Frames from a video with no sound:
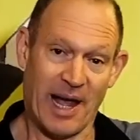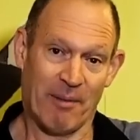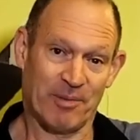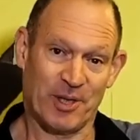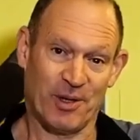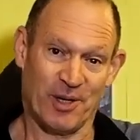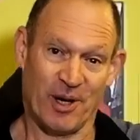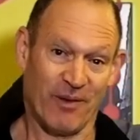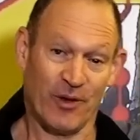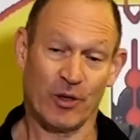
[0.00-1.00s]
up to, you
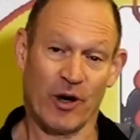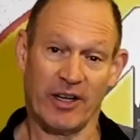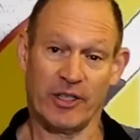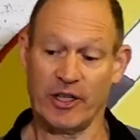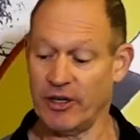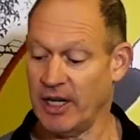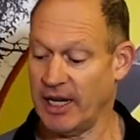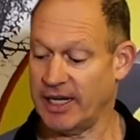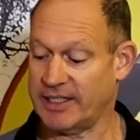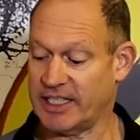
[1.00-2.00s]
know, if you're trying to shoot
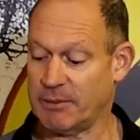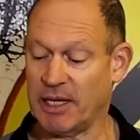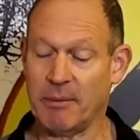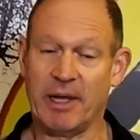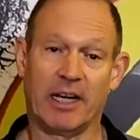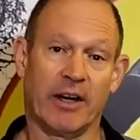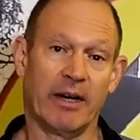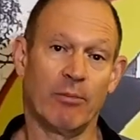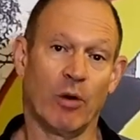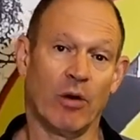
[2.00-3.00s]
a six millimeter
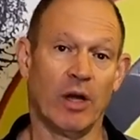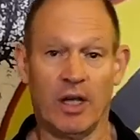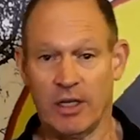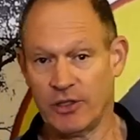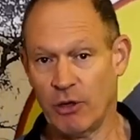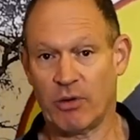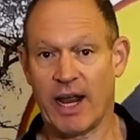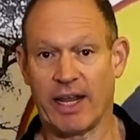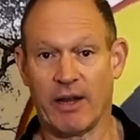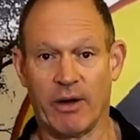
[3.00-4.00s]
Creedmoor
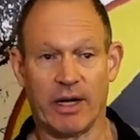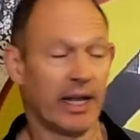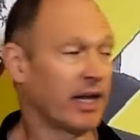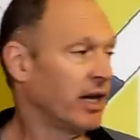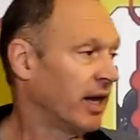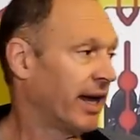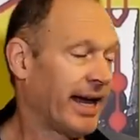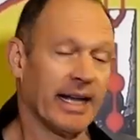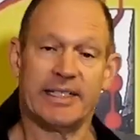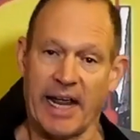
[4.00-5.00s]
super accurately
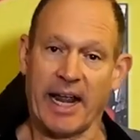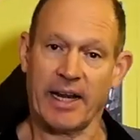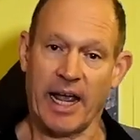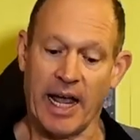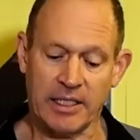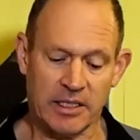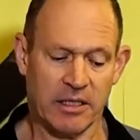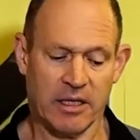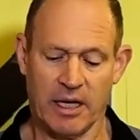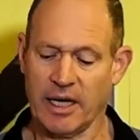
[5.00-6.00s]
at 10
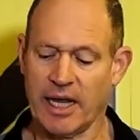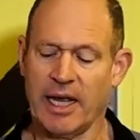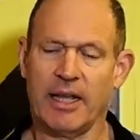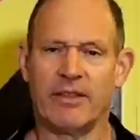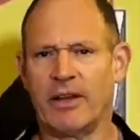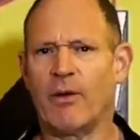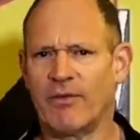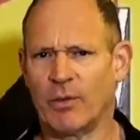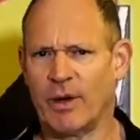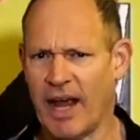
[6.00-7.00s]
yards, okay, then you
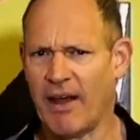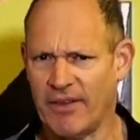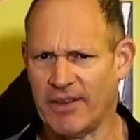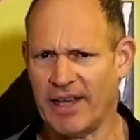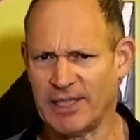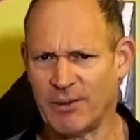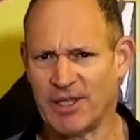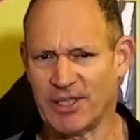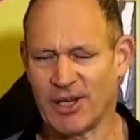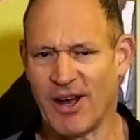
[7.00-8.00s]
have to allow for things
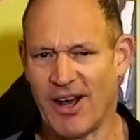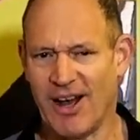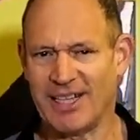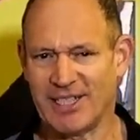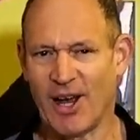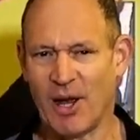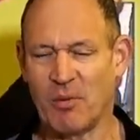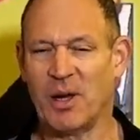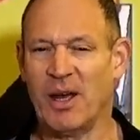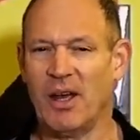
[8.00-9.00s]
with a high
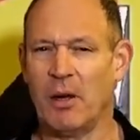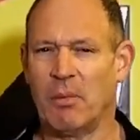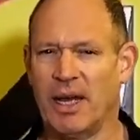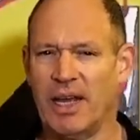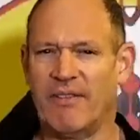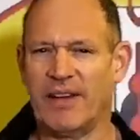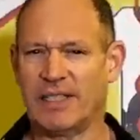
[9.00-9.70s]
scope. But if